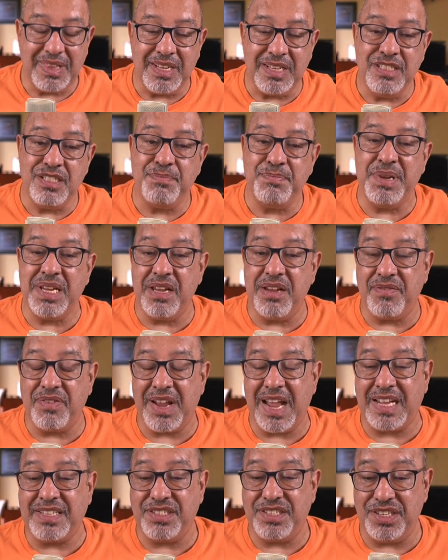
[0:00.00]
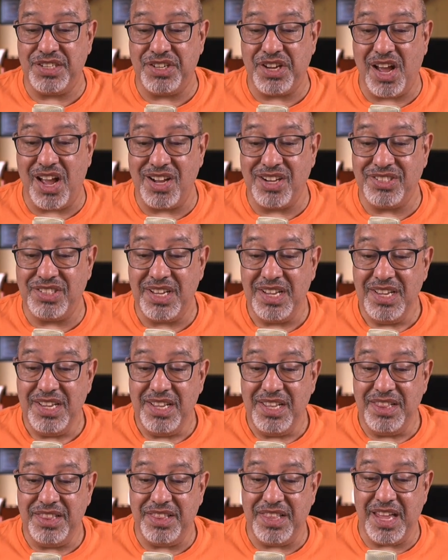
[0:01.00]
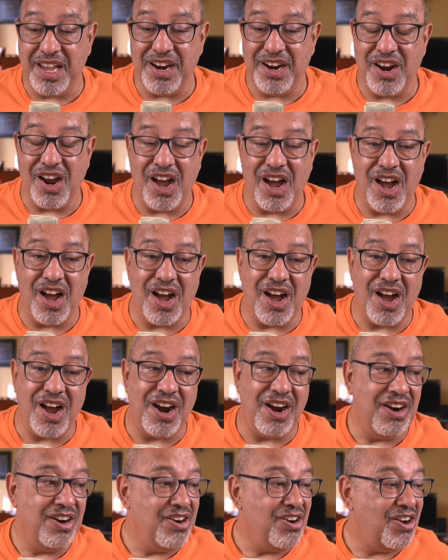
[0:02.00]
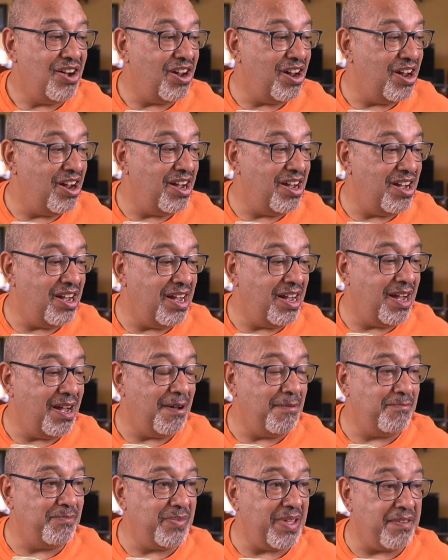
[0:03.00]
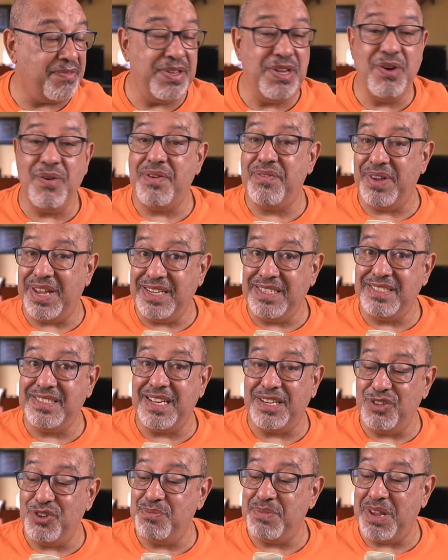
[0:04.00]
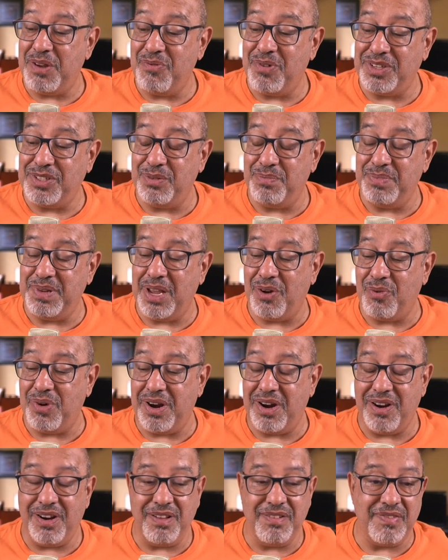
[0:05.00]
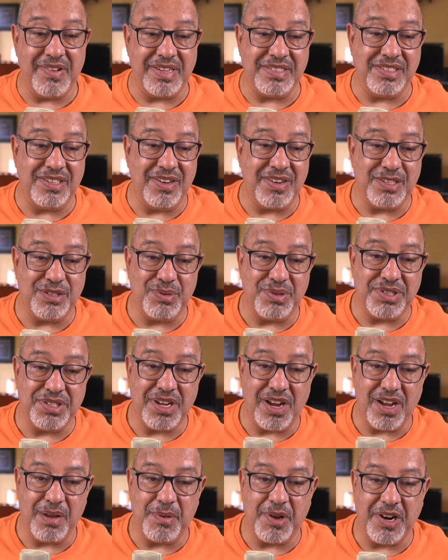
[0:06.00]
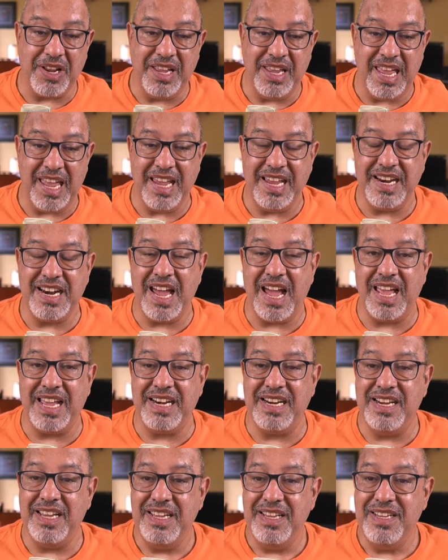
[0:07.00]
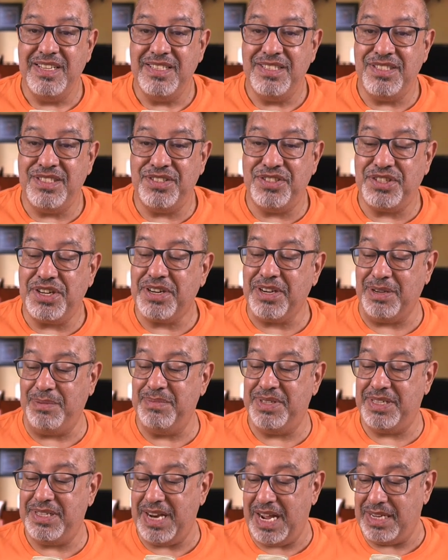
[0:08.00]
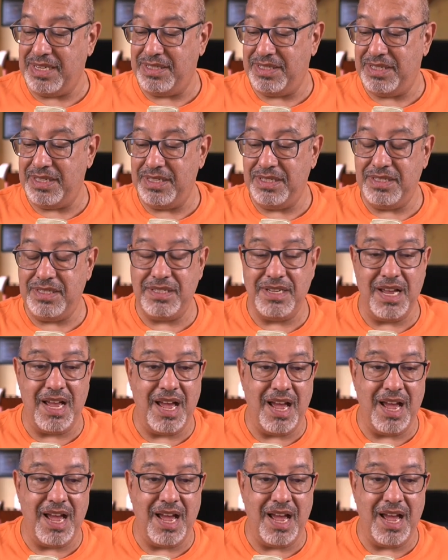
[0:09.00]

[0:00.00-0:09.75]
Speaking of cats and dogs, there are a few events that you may want to be aware of, as long as we're talking about canine circumstances.